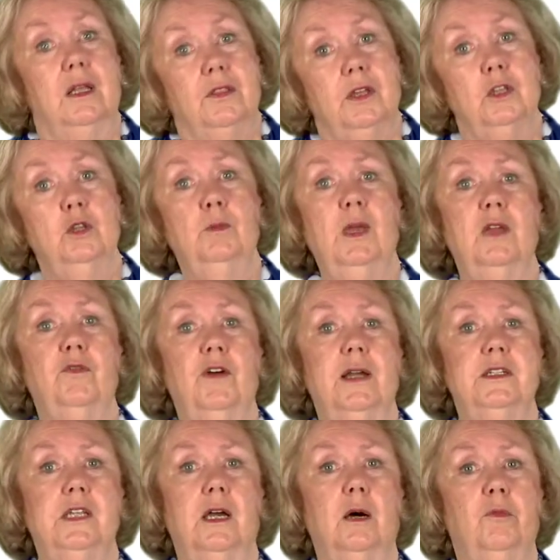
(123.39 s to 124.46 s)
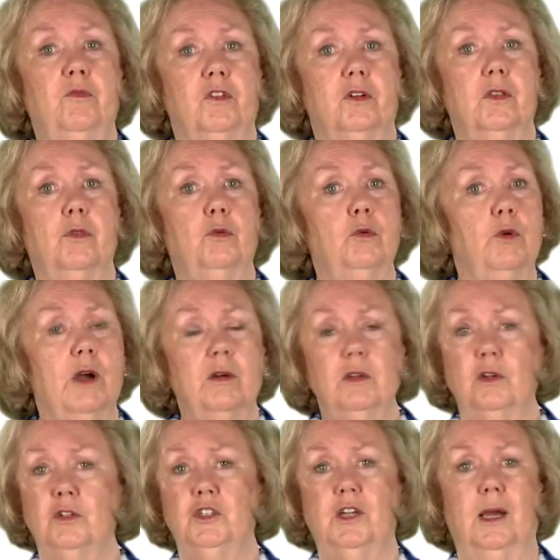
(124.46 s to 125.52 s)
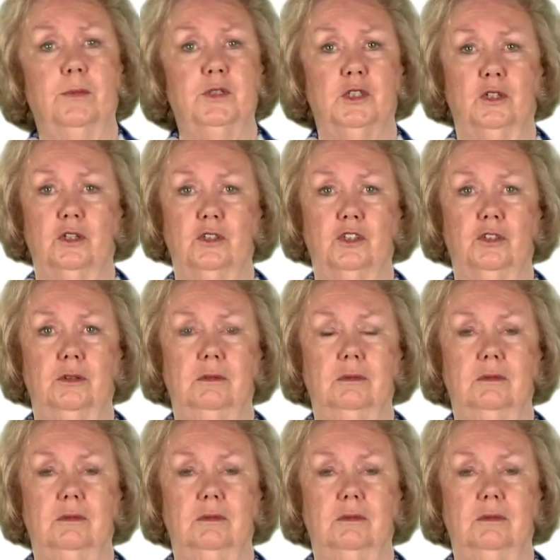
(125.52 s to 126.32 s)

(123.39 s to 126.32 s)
that you may find helpful throughout your job search.